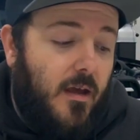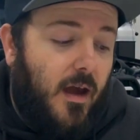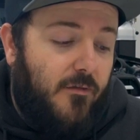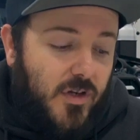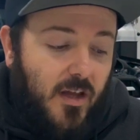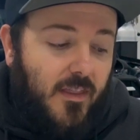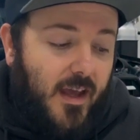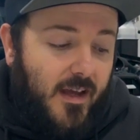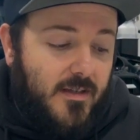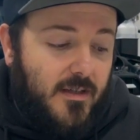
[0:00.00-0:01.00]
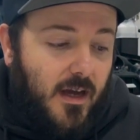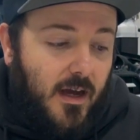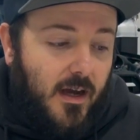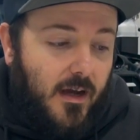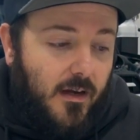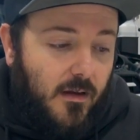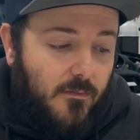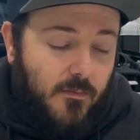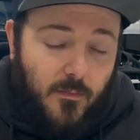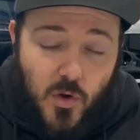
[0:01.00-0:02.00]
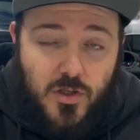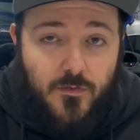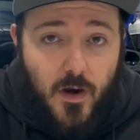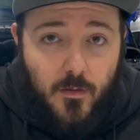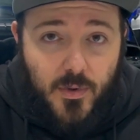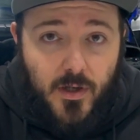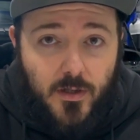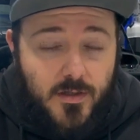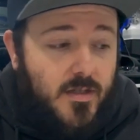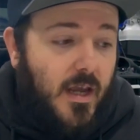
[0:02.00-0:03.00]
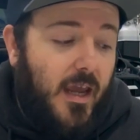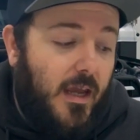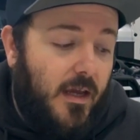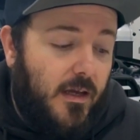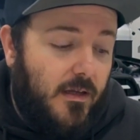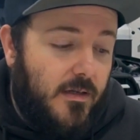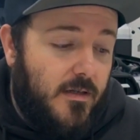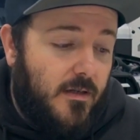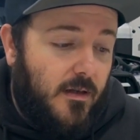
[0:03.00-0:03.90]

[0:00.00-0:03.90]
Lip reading: I've done that on most of our builds and